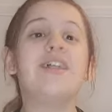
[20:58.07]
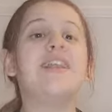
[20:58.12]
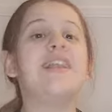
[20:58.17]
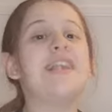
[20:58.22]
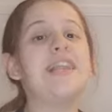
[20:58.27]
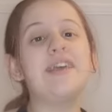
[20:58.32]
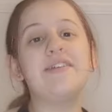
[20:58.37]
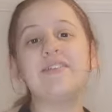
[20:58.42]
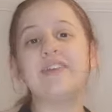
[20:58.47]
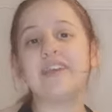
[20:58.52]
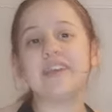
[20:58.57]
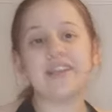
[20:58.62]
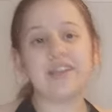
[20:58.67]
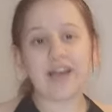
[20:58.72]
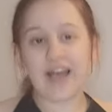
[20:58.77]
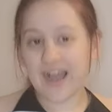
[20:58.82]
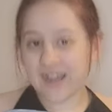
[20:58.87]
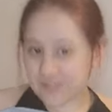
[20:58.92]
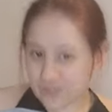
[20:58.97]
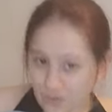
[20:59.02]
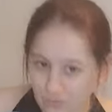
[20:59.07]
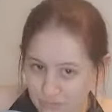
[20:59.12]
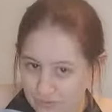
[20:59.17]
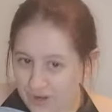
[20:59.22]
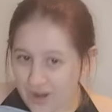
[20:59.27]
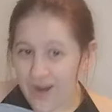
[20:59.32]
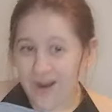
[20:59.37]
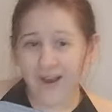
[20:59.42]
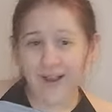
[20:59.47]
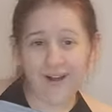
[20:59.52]
living an adult
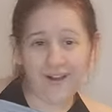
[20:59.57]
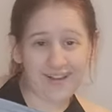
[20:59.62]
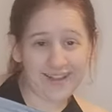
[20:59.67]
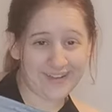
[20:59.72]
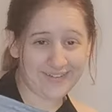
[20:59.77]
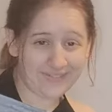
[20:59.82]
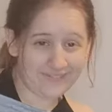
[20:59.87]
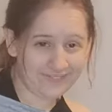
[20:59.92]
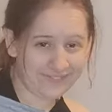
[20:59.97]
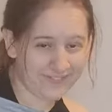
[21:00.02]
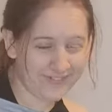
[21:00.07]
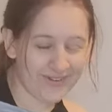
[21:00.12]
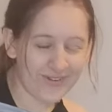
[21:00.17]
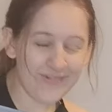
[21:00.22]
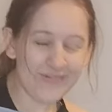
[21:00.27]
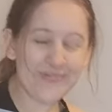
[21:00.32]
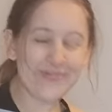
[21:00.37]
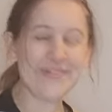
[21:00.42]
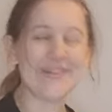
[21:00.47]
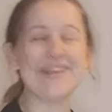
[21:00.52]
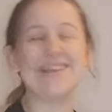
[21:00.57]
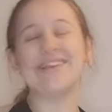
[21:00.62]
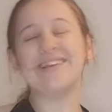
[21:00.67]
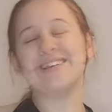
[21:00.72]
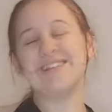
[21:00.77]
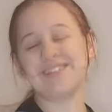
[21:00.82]
life.